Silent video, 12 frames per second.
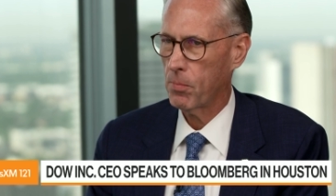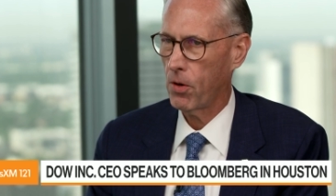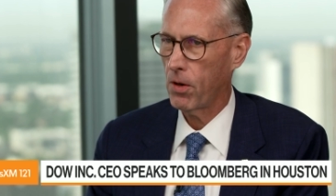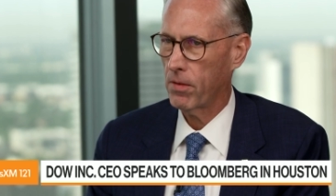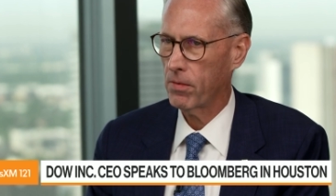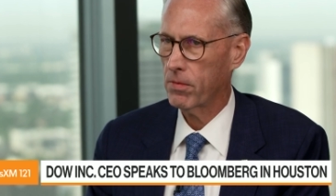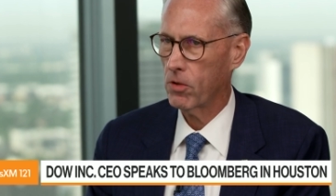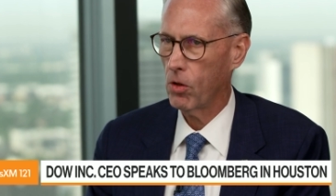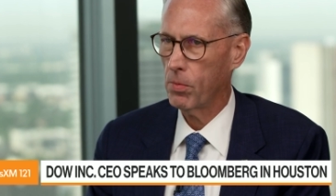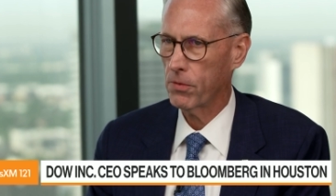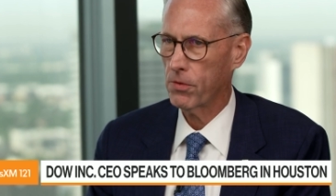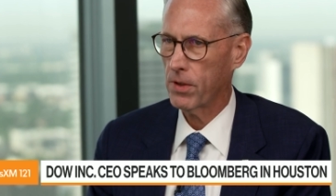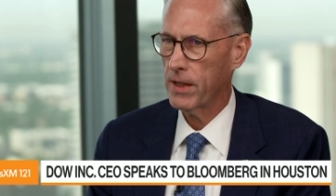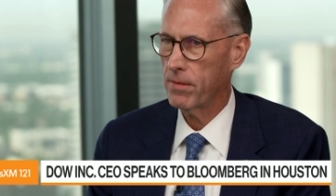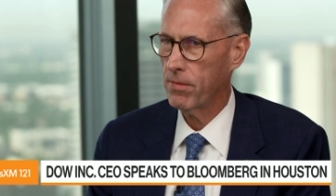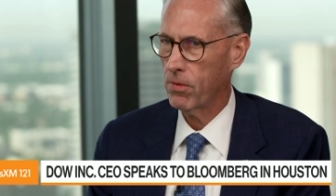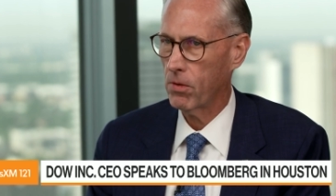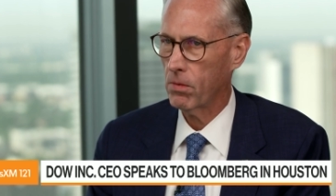part of global
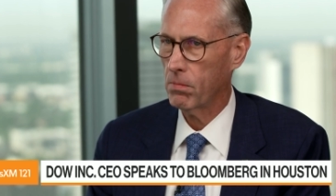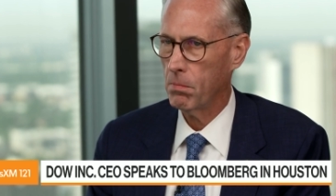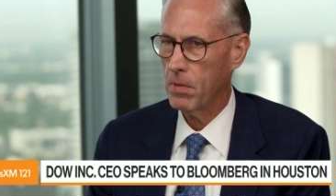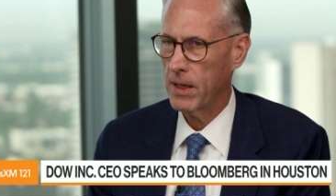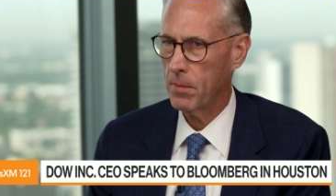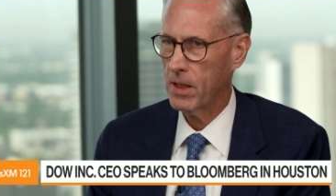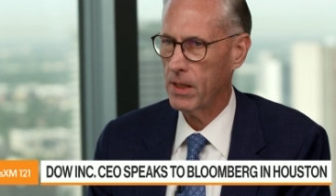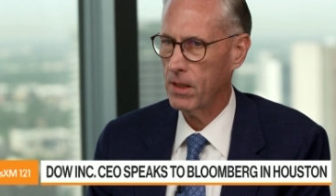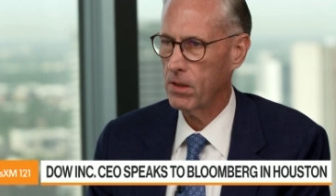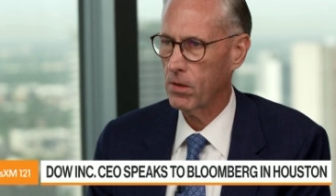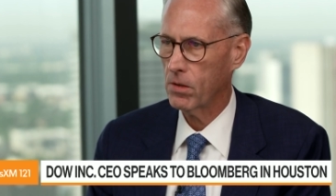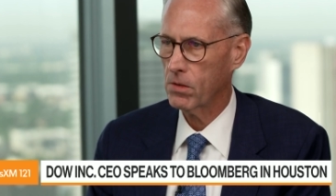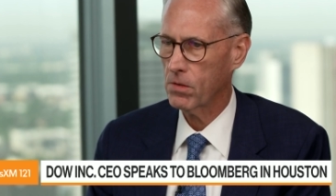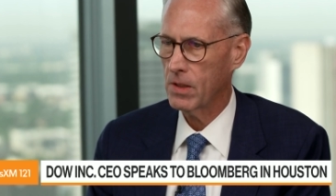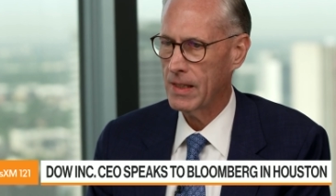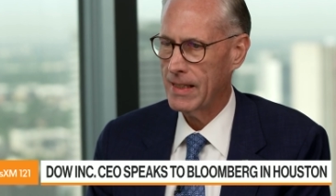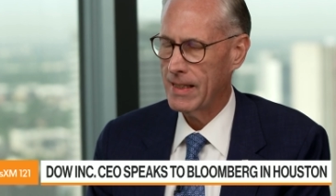trade for many, many years,